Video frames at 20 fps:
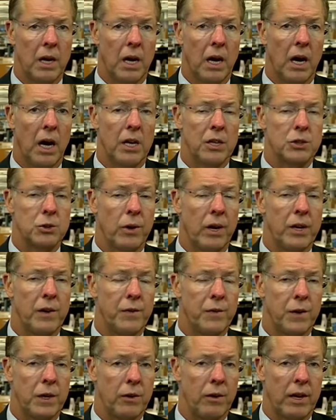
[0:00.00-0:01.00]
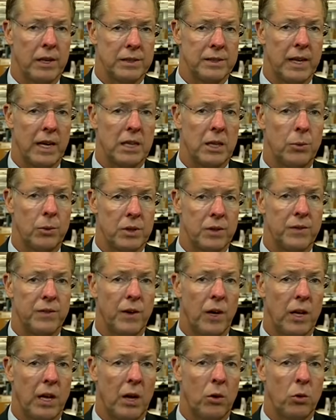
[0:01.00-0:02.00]
uh, trying to figure out exactly what the
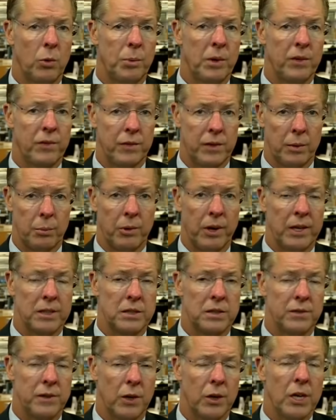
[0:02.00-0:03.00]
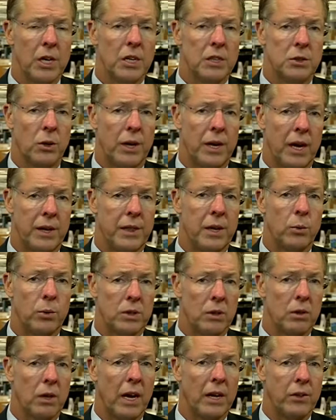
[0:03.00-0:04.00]
fallout will be from the Brexit vote. So I, I think what
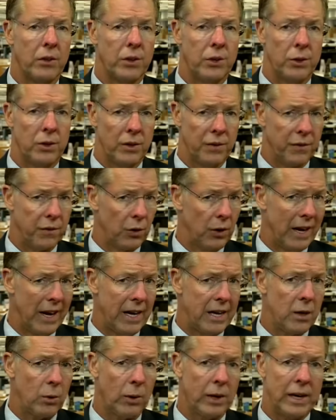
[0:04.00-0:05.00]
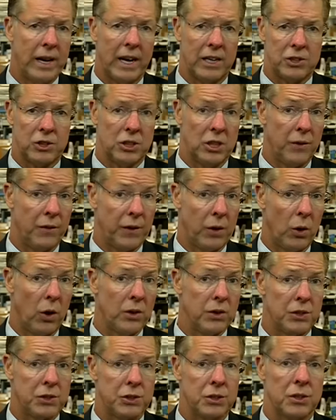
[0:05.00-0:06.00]
they're likely to defer any rate action, if at
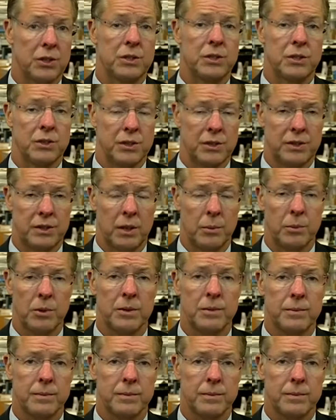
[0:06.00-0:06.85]
all, this year until December.